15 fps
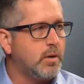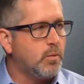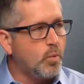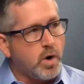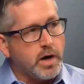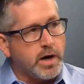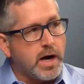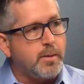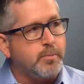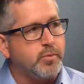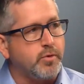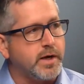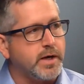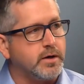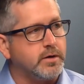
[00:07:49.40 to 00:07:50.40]
one
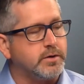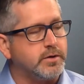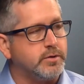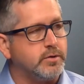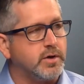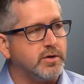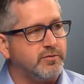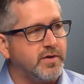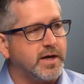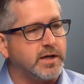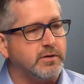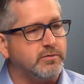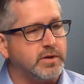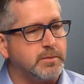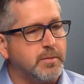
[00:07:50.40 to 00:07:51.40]
operator to
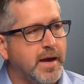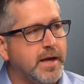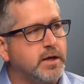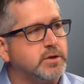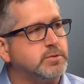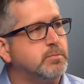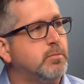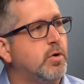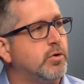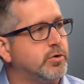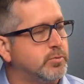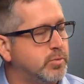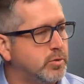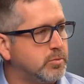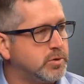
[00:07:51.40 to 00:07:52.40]
effectively manage
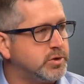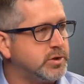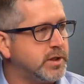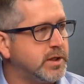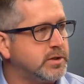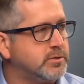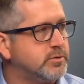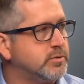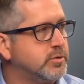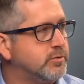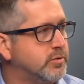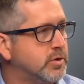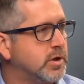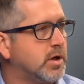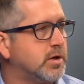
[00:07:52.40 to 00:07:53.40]
multiple machines through
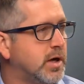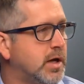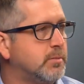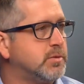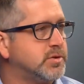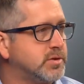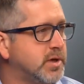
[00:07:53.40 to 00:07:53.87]
fully autonomous